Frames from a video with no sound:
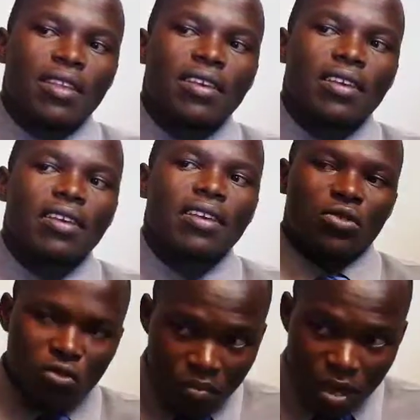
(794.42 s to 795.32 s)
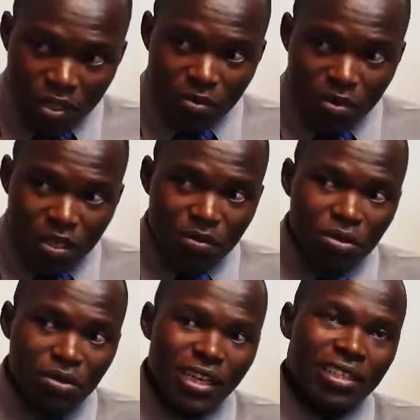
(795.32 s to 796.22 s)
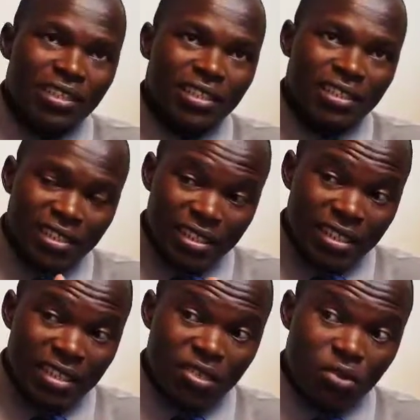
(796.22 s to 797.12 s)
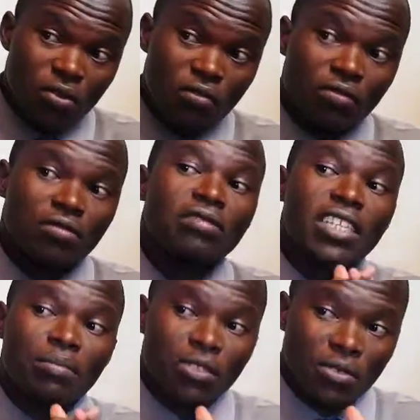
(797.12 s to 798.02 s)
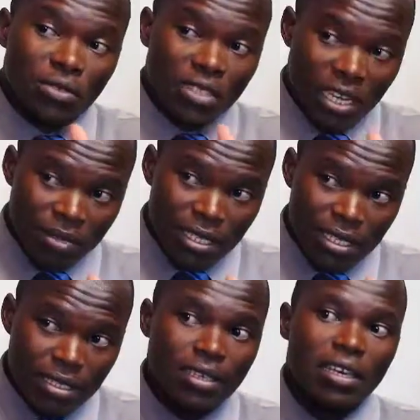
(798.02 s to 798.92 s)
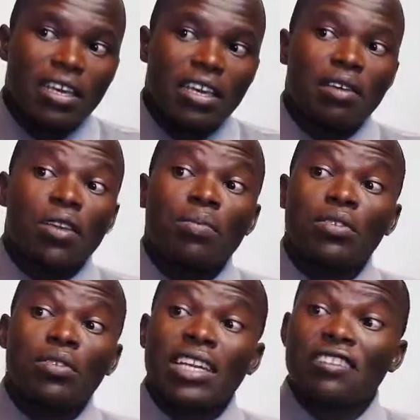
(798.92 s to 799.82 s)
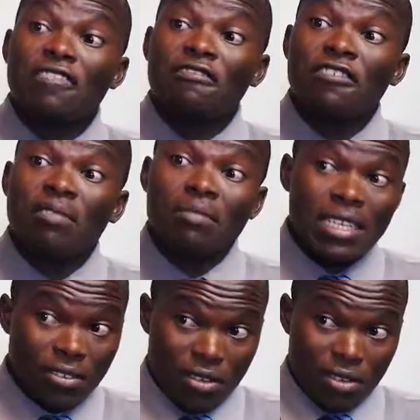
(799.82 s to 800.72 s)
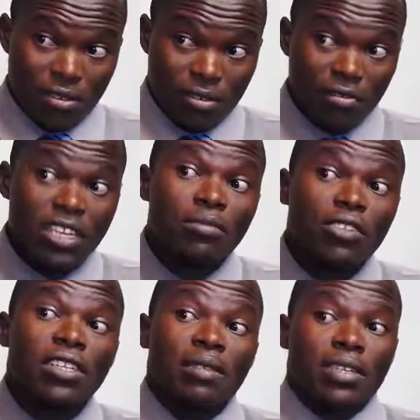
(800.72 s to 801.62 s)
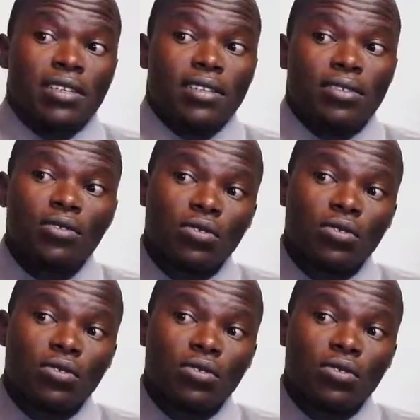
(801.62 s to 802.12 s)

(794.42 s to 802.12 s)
So obese people are at increased risk of type 2 diabetes. People that have a family history of type 2 diabetes.